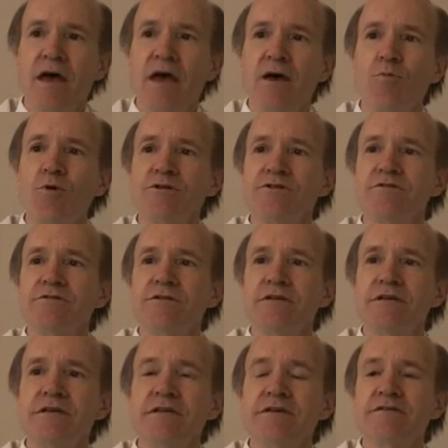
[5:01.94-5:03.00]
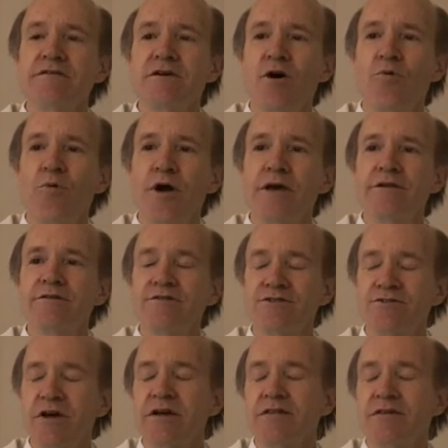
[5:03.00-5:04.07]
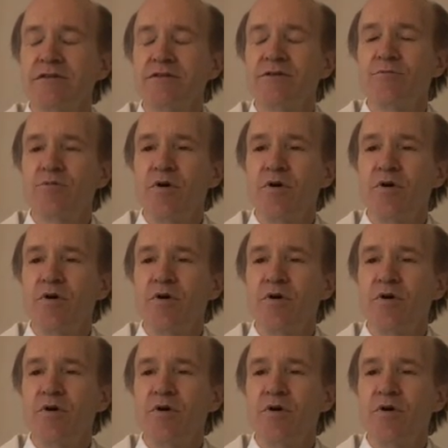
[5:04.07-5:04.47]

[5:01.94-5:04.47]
And what you need is a way to strengthen the